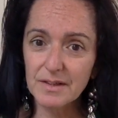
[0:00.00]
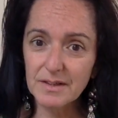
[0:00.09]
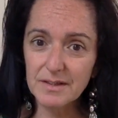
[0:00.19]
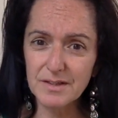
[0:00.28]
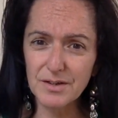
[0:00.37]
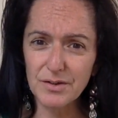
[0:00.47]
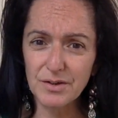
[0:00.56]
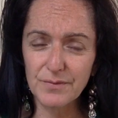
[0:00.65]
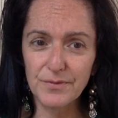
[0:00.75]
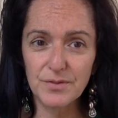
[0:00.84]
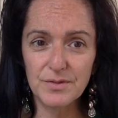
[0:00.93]
because I know it
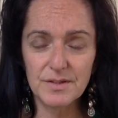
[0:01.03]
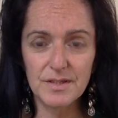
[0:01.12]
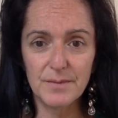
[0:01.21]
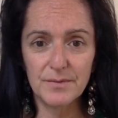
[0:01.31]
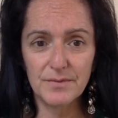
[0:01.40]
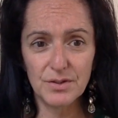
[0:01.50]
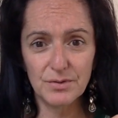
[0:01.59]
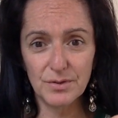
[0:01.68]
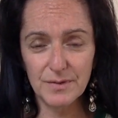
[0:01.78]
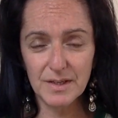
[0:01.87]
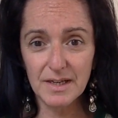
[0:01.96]
confuses some of you.
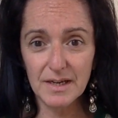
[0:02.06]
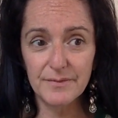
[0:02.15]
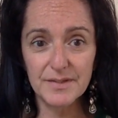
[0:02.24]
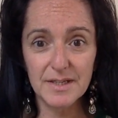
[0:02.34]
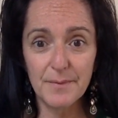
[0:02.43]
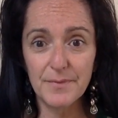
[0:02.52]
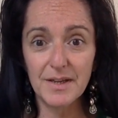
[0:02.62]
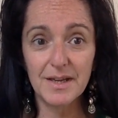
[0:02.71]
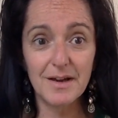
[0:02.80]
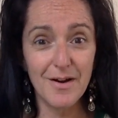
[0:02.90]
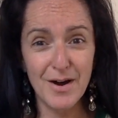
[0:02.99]
You're thinking of
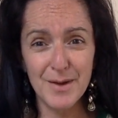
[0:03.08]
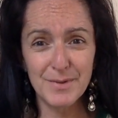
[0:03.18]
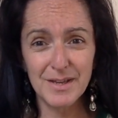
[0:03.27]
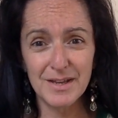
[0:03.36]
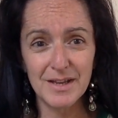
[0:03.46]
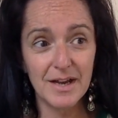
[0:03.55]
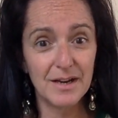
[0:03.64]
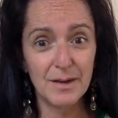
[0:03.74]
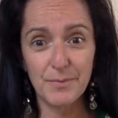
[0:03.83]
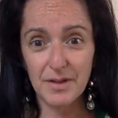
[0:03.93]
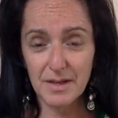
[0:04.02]
something. I'm here and
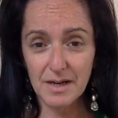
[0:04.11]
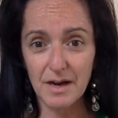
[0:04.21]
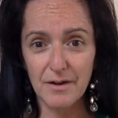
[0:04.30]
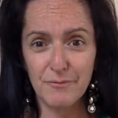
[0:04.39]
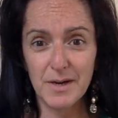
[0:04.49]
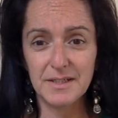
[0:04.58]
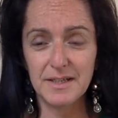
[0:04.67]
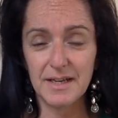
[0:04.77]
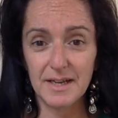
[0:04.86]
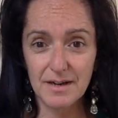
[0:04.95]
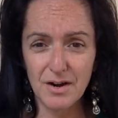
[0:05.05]
I'm thinking of my
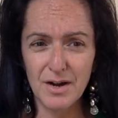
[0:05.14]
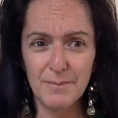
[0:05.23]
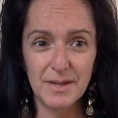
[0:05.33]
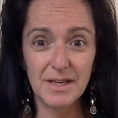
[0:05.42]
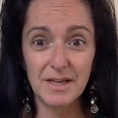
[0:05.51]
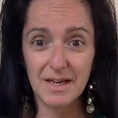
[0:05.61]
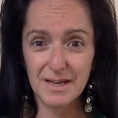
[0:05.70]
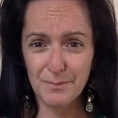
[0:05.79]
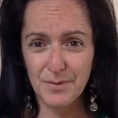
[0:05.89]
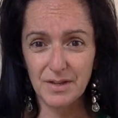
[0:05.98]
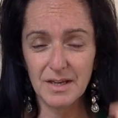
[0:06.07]
debt. I'm here and
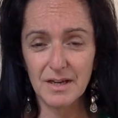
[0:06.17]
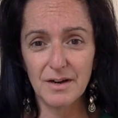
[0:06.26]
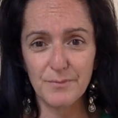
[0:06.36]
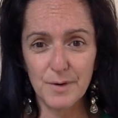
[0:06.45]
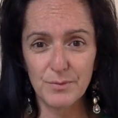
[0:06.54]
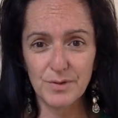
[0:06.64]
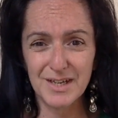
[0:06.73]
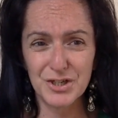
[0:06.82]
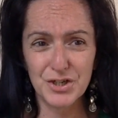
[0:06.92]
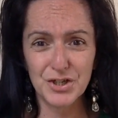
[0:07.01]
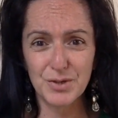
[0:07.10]
I'm thinking of my
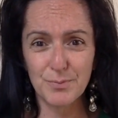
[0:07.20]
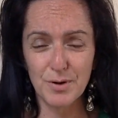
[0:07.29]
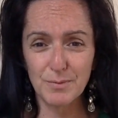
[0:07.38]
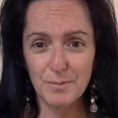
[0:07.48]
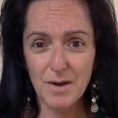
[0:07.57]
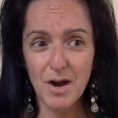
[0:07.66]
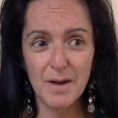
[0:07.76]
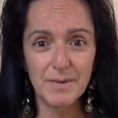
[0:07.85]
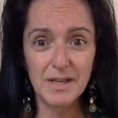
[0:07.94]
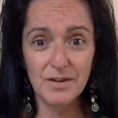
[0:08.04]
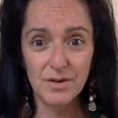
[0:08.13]
relationship problem.
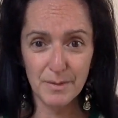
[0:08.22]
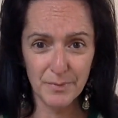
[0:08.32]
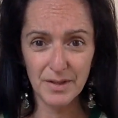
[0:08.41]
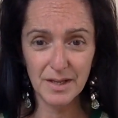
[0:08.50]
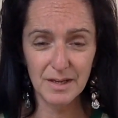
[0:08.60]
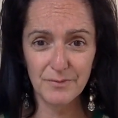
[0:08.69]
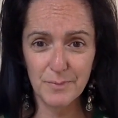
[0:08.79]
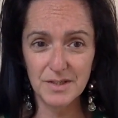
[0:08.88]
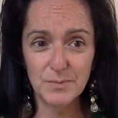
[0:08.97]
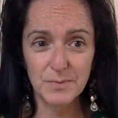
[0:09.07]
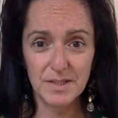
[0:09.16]
I'm here and I'm thinking of my
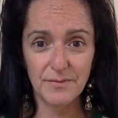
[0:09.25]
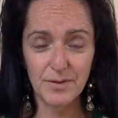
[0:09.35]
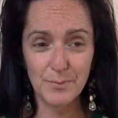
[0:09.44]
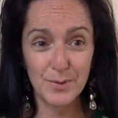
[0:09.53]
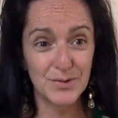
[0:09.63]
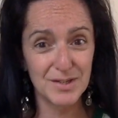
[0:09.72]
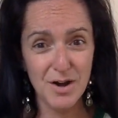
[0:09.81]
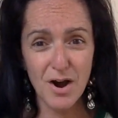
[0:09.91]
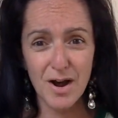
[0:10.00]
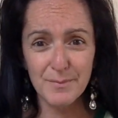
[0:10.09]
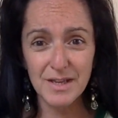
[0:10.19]
specific person.
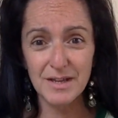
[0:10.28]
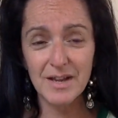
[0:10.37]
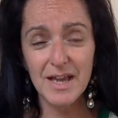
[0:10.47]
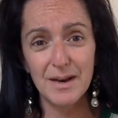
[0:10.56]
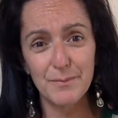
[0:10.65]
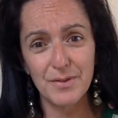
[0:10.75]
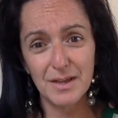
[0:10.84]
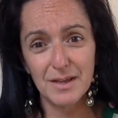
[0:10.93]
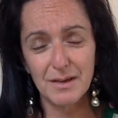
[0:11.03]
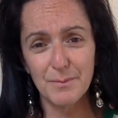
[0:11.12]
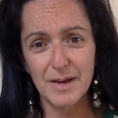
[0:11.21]
I'm here and I'm
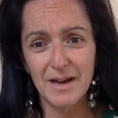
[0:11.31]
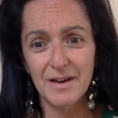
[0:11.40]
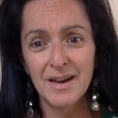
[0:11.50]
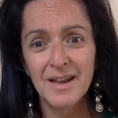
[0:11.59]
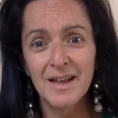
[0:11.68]
thinking about